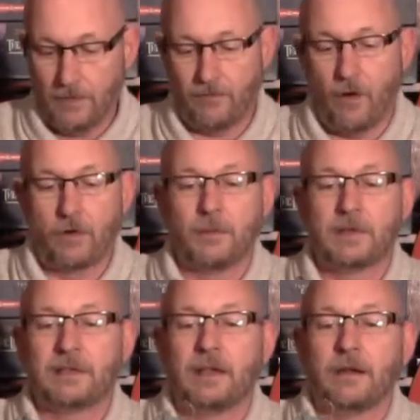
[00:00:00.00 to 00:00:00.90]

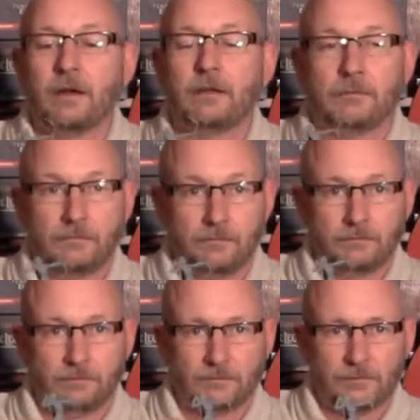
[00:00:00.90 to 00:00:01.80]
Artemis here.
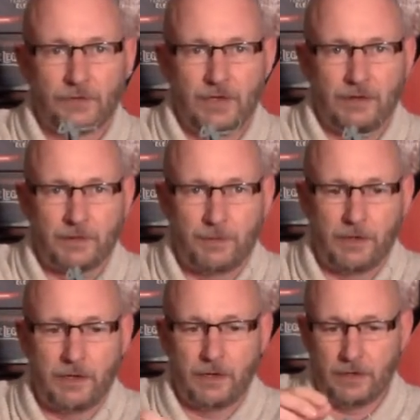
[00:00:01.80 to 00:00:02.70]
She looks
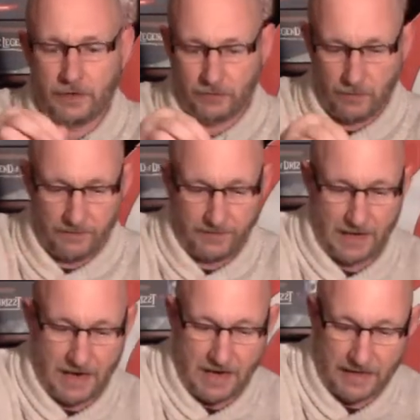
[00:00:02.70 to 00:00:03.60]
pretty good. She's one of the
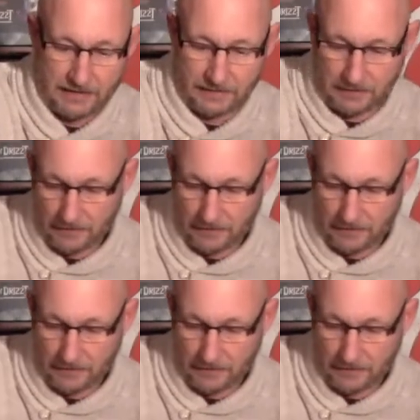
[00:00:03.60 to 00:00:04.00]
gods.